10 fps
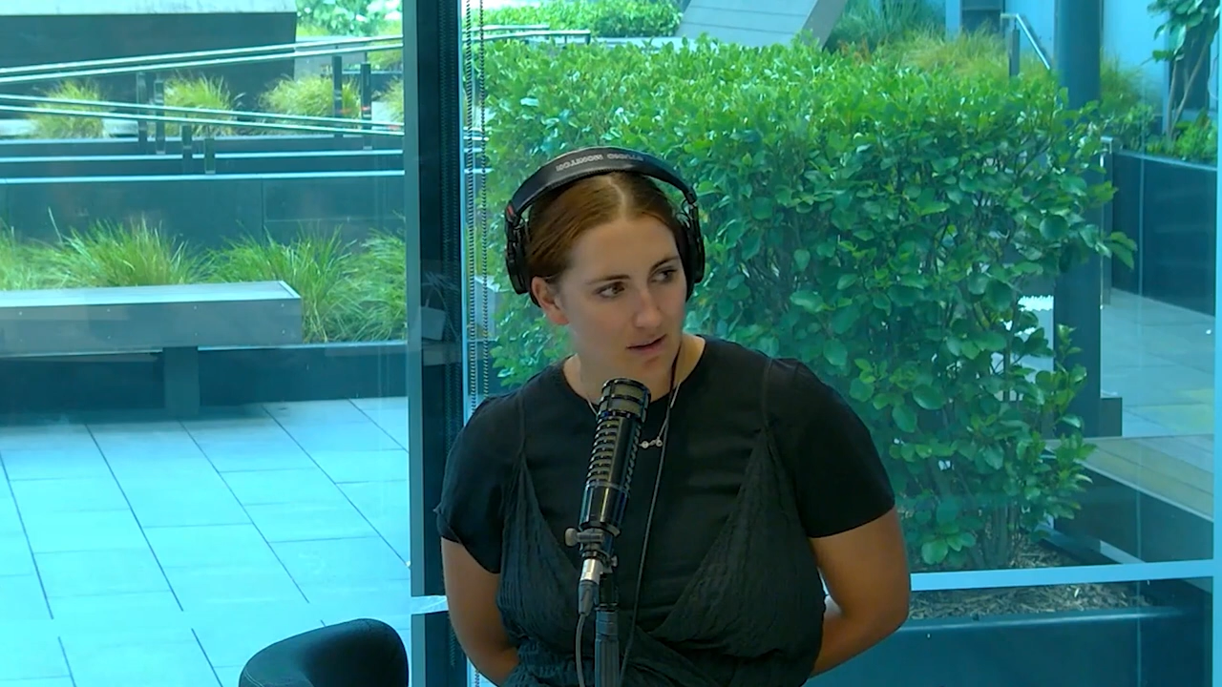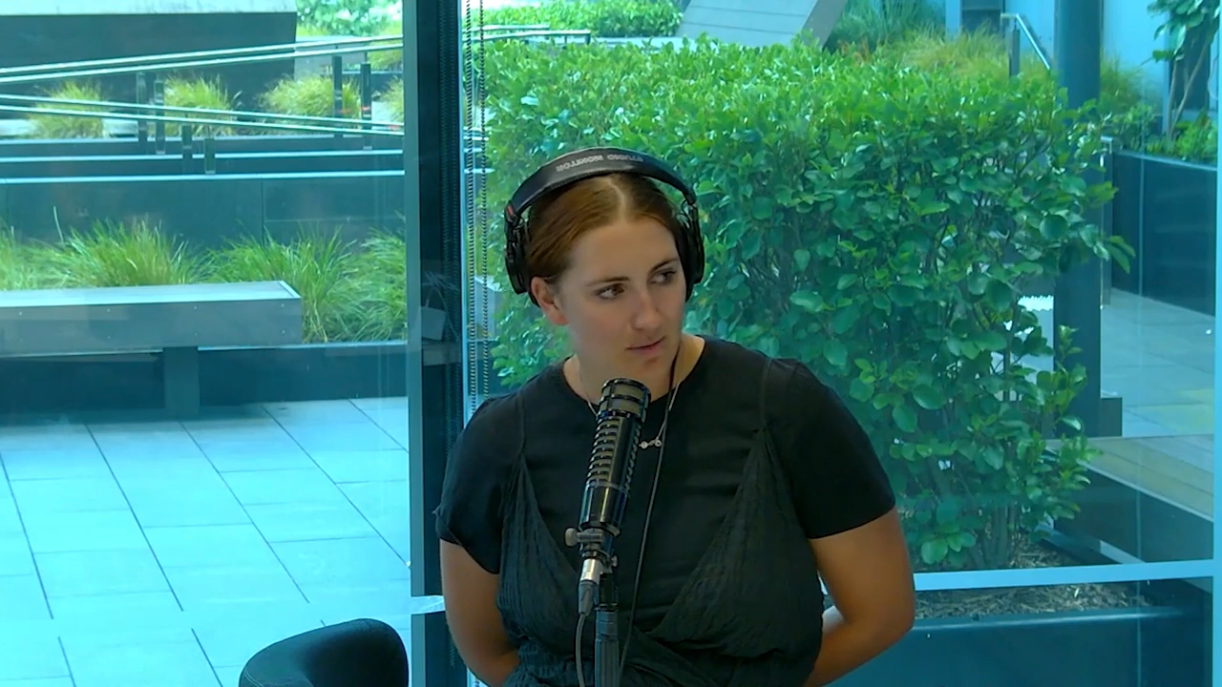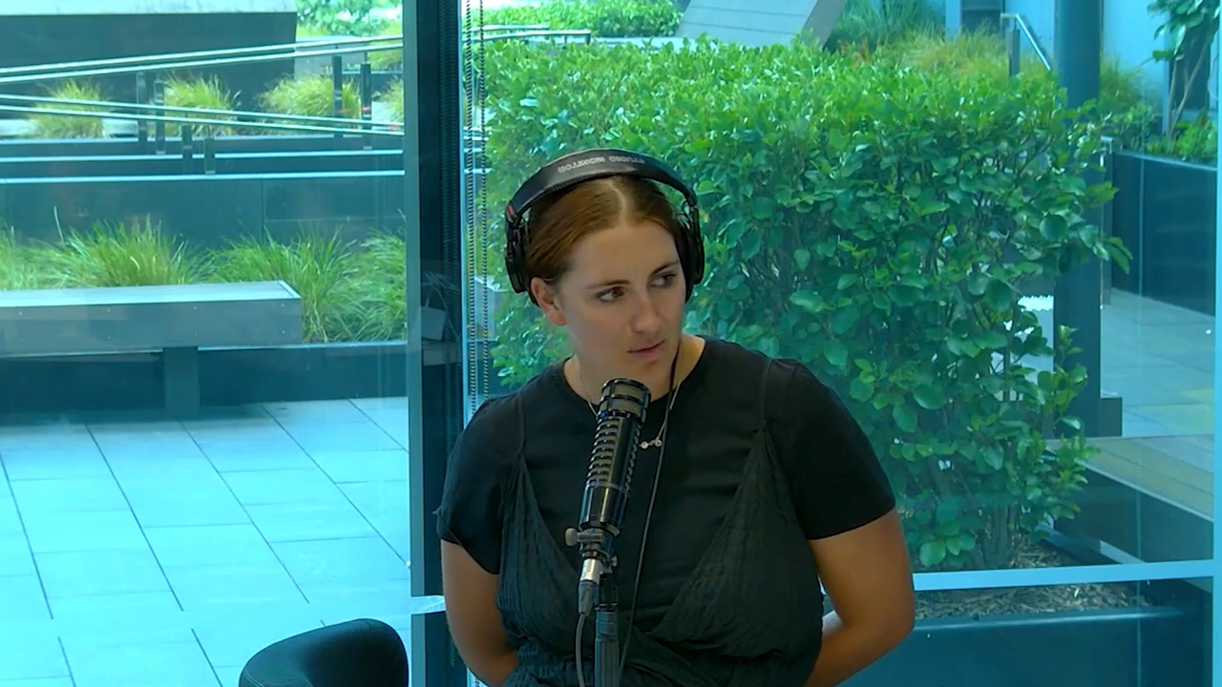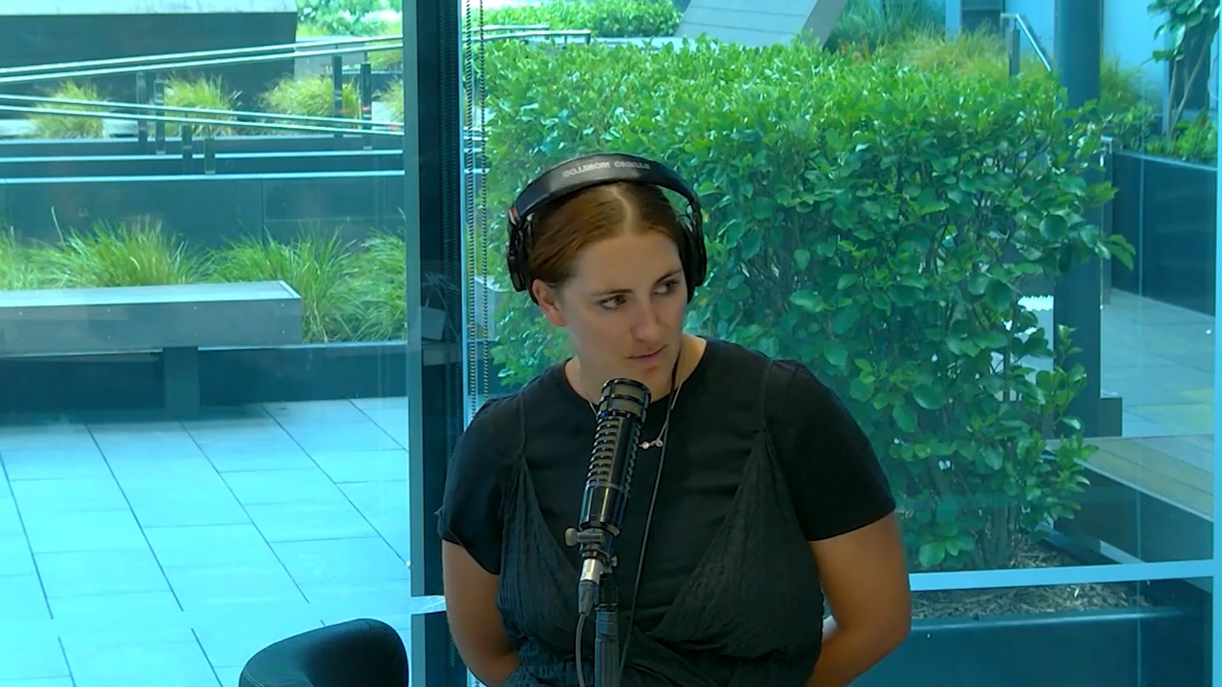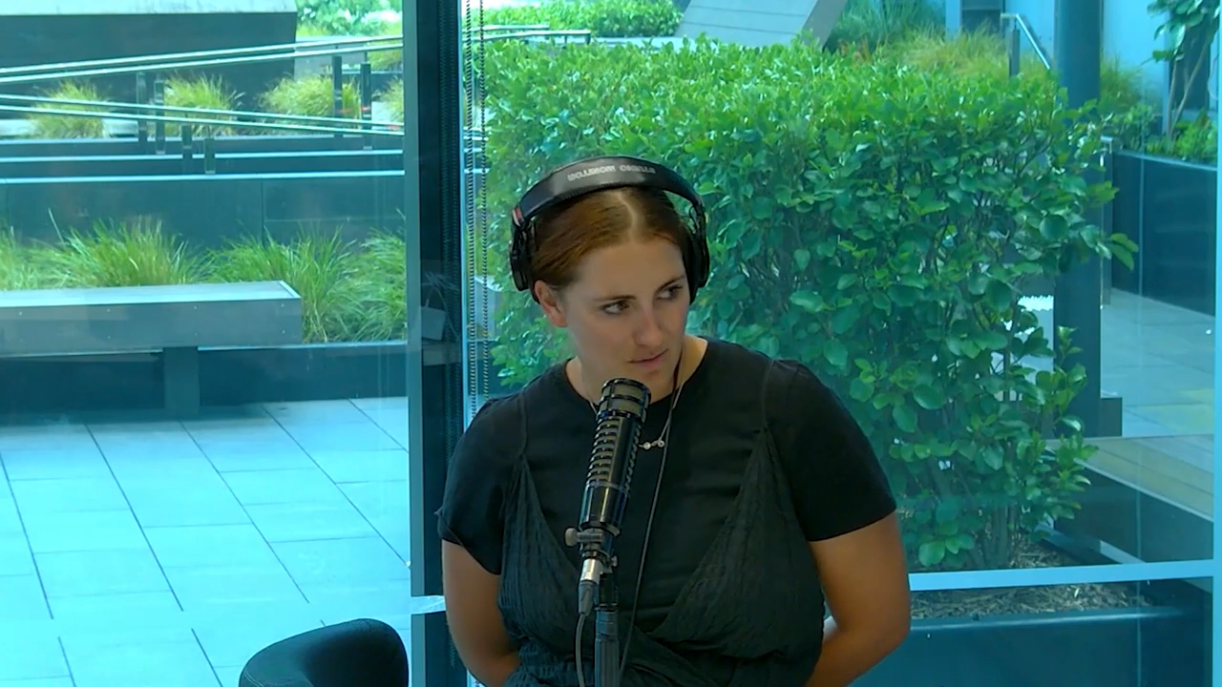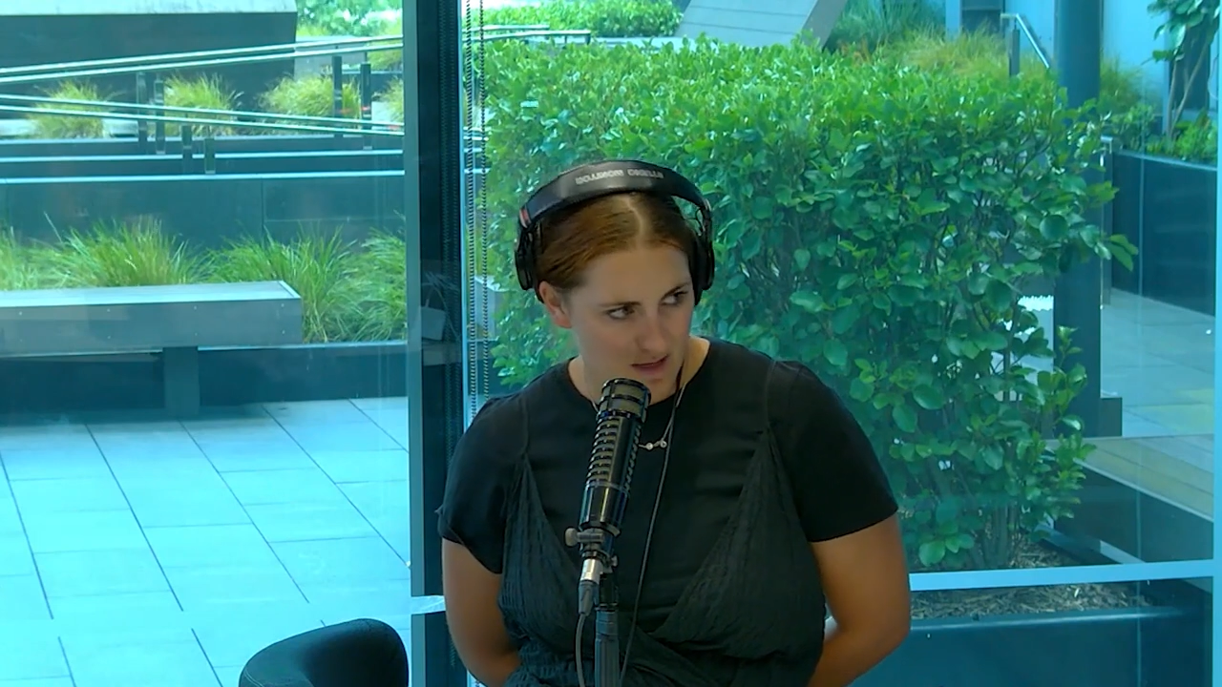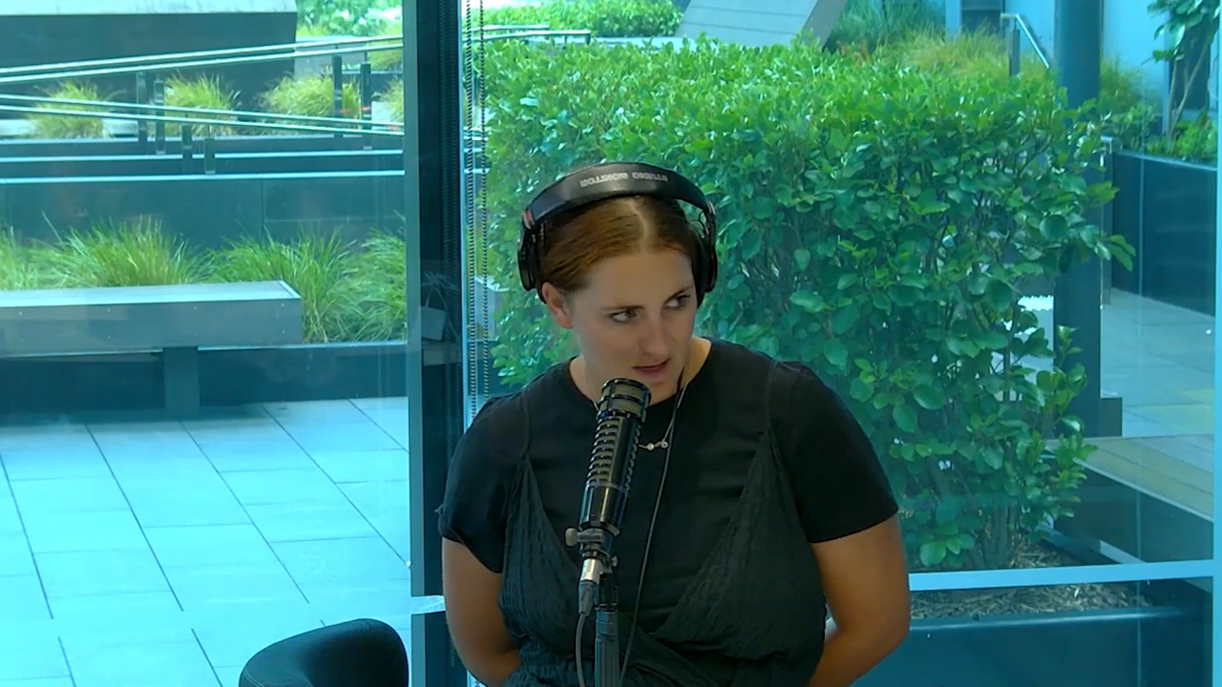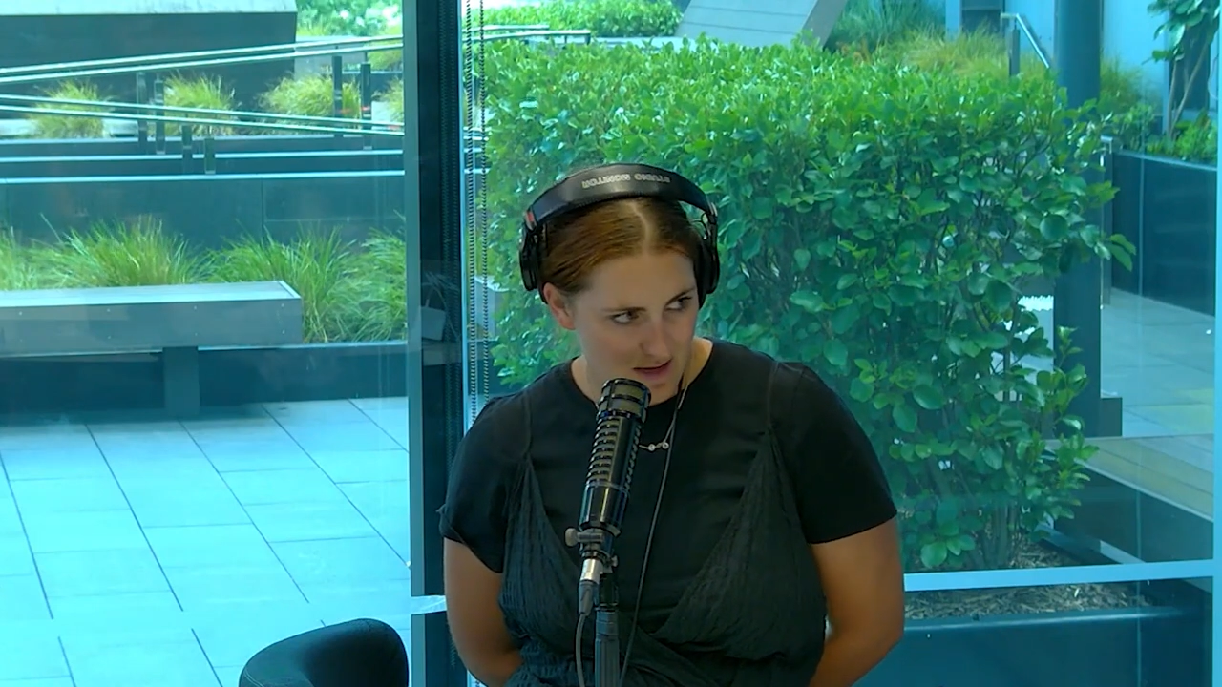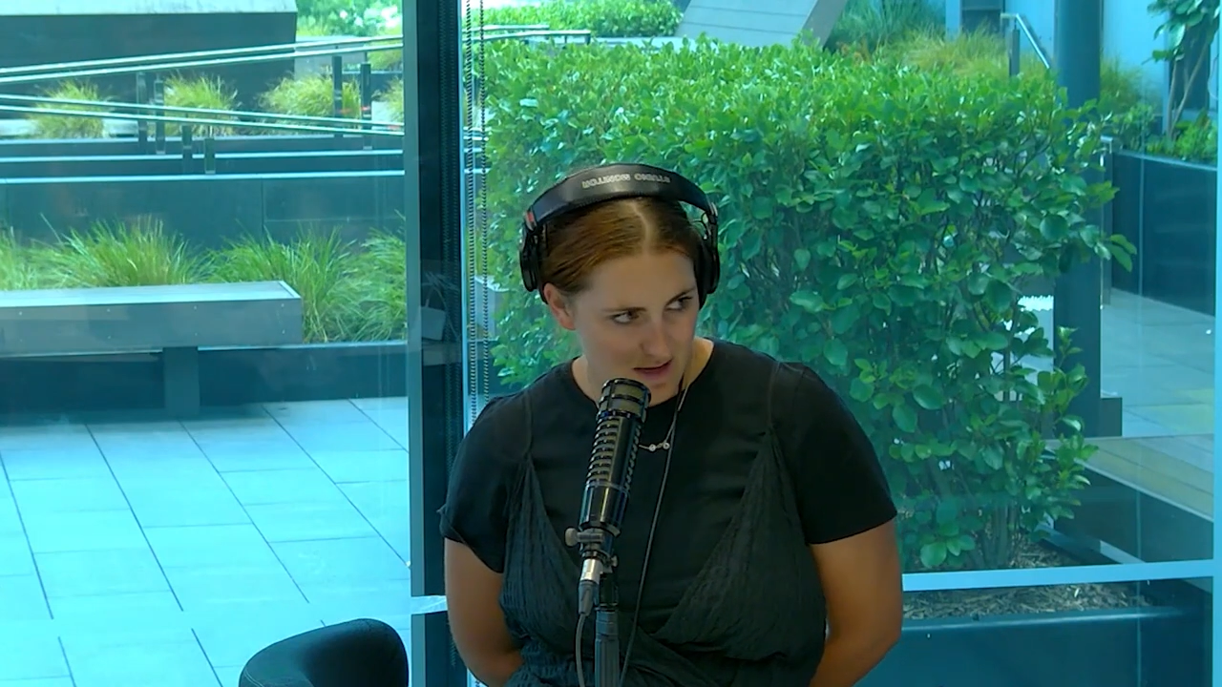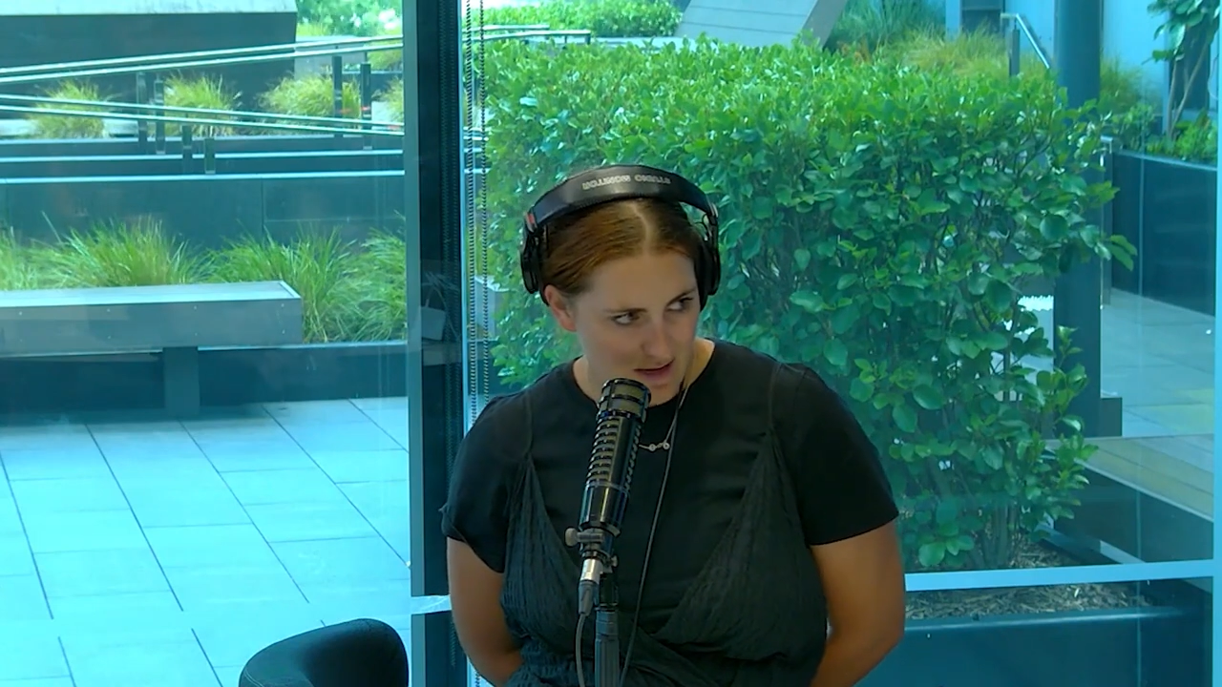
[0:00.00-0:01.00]
through
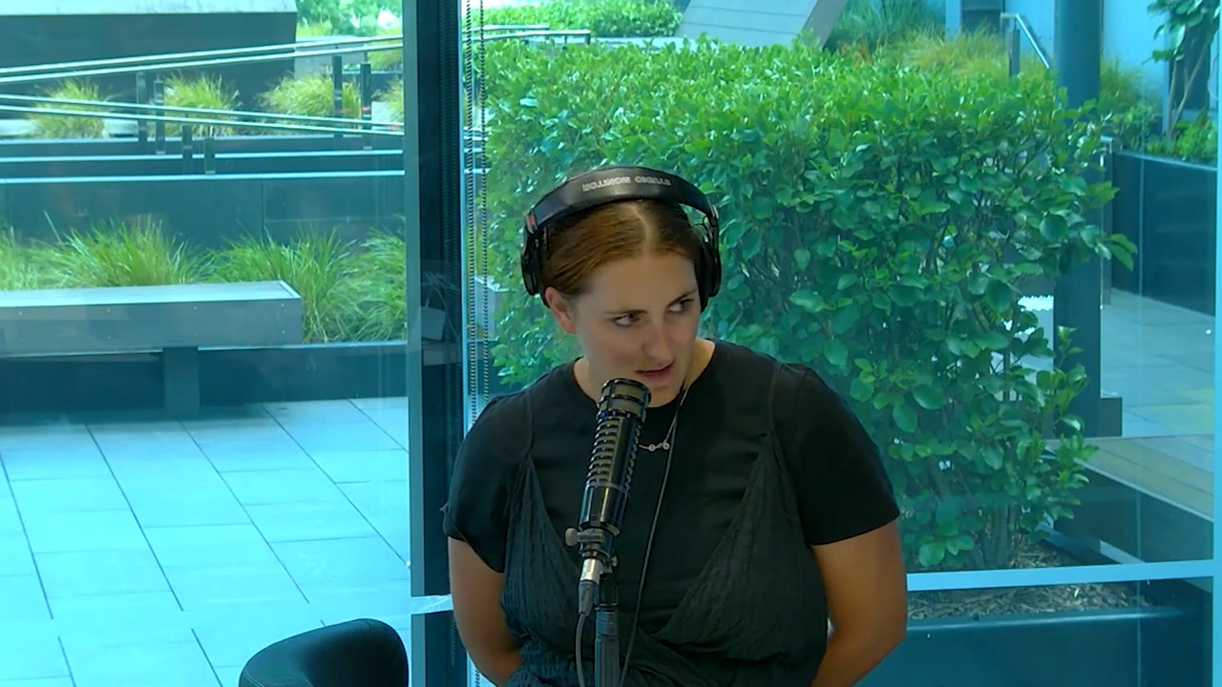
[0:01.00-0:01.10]
the